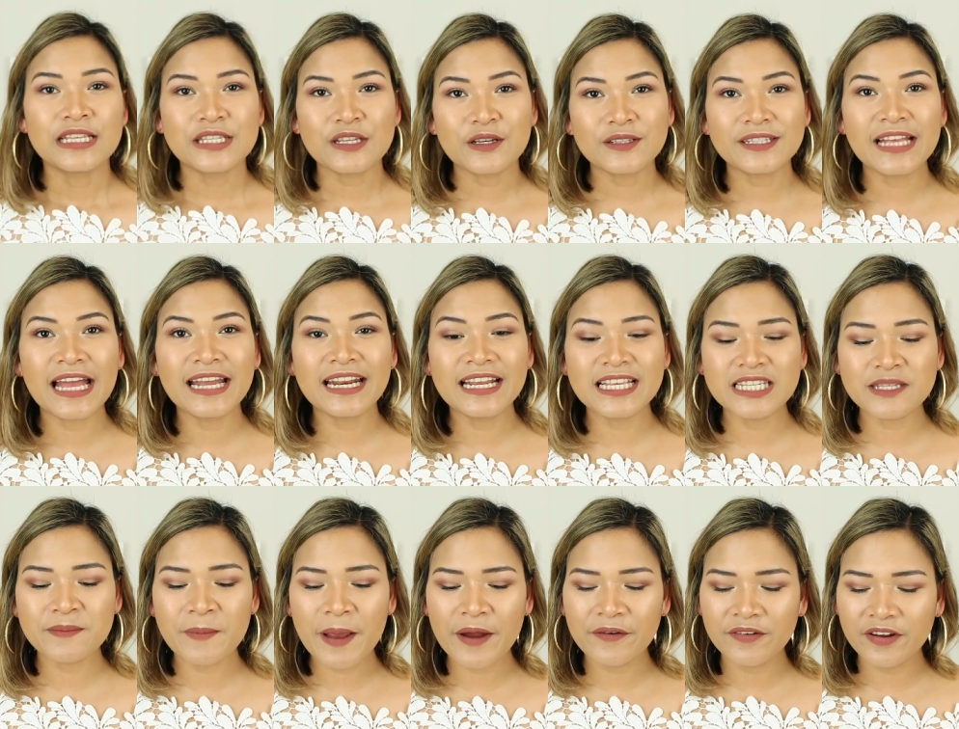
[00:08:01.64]
so that
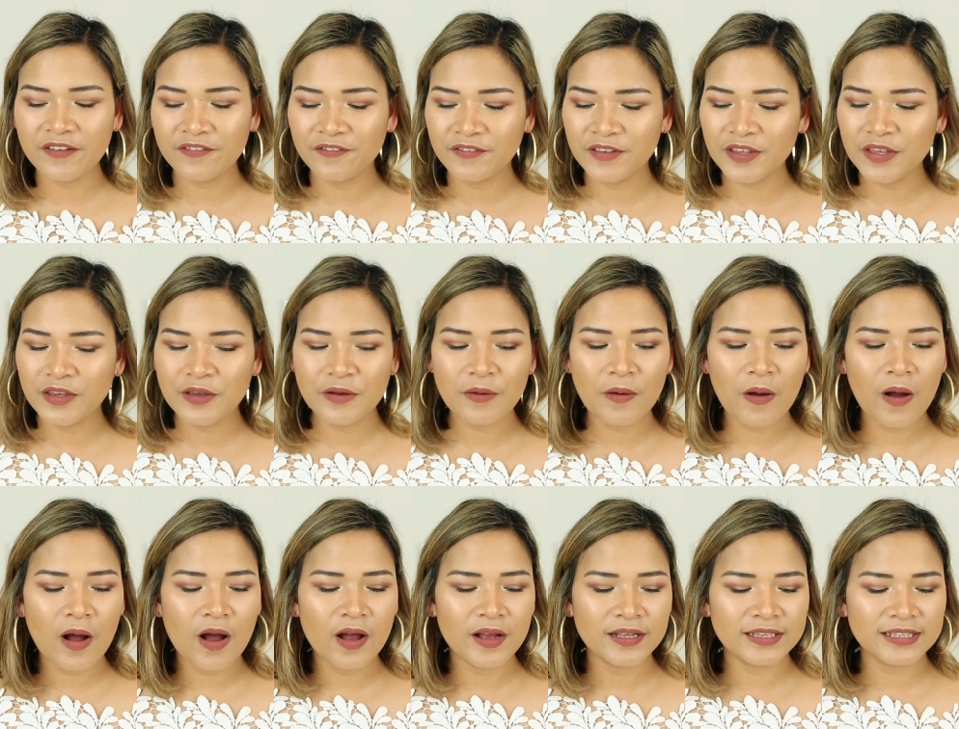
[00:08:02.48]
is my review
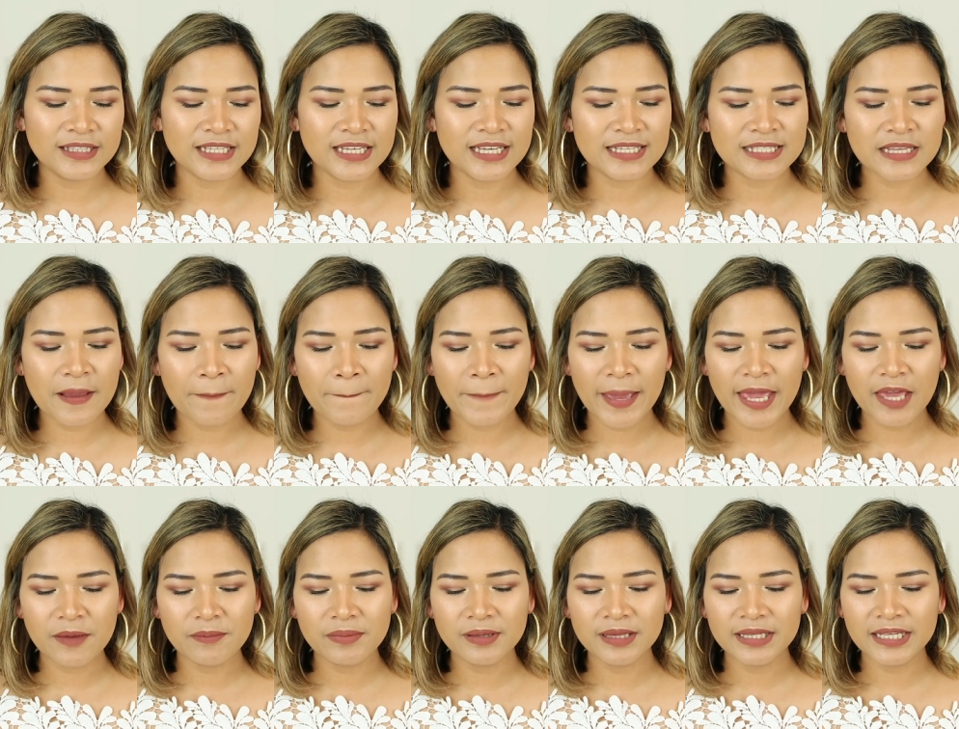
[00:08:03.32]
on this
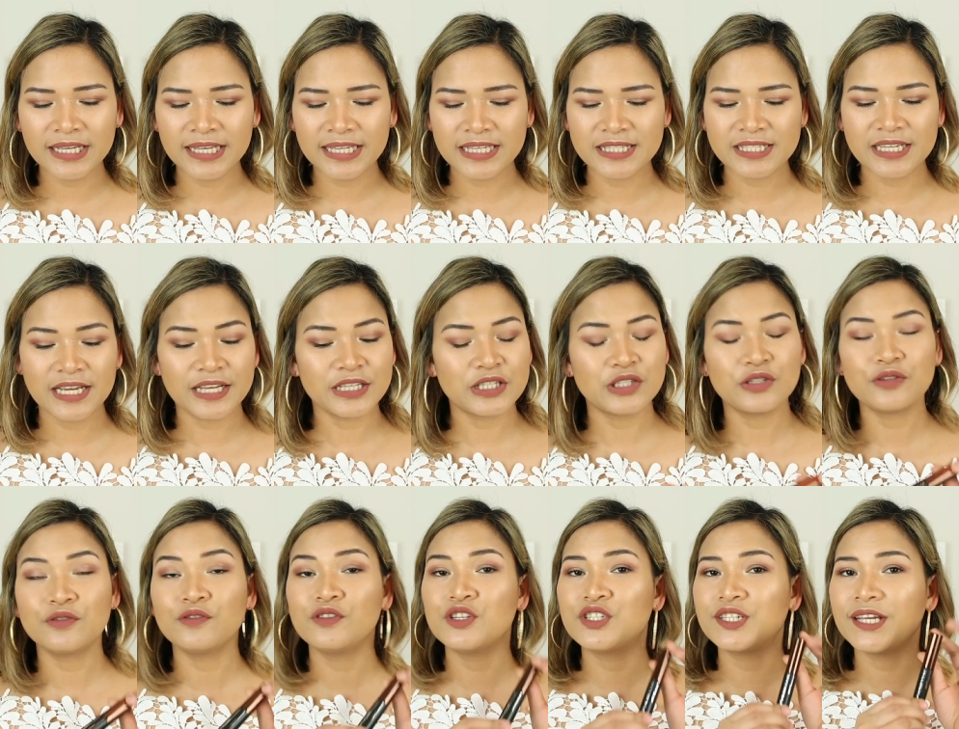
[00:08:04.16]
Maybelline
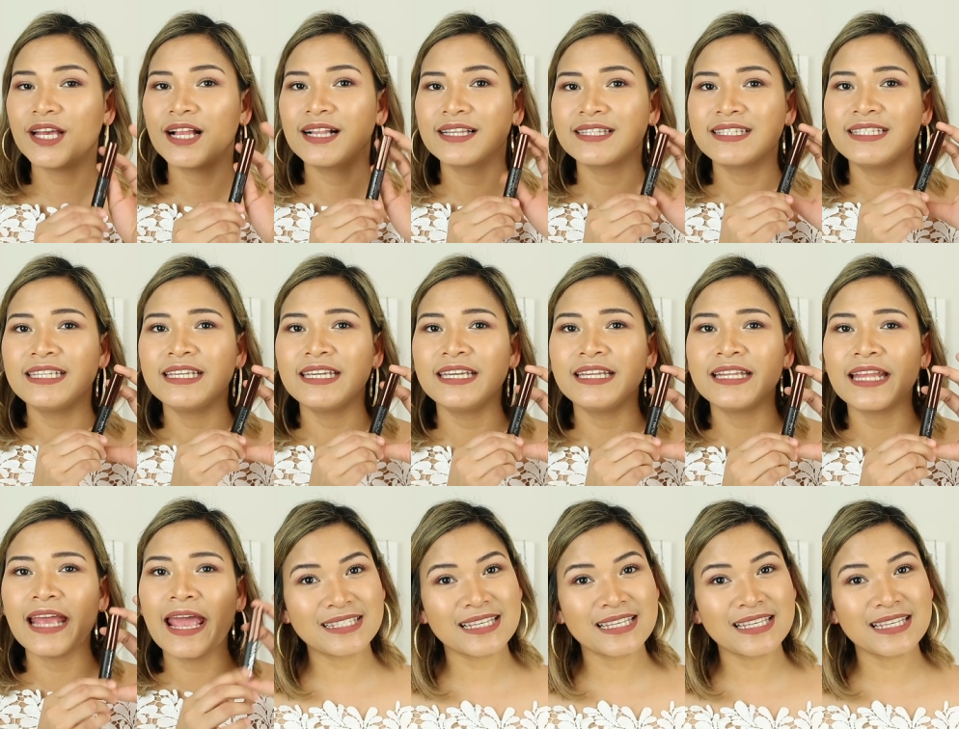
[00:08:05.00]
Tattoo Gel Tint.